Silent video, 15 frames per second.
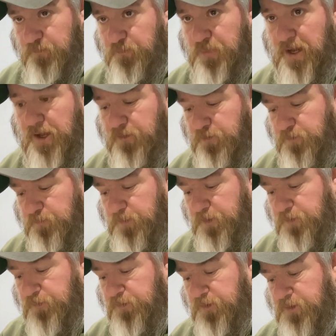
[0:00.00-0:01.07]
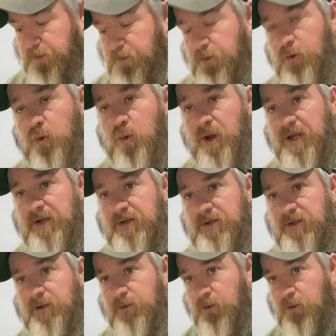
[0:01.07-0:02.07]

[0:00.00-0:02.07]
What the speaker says: powdered milk, wheat,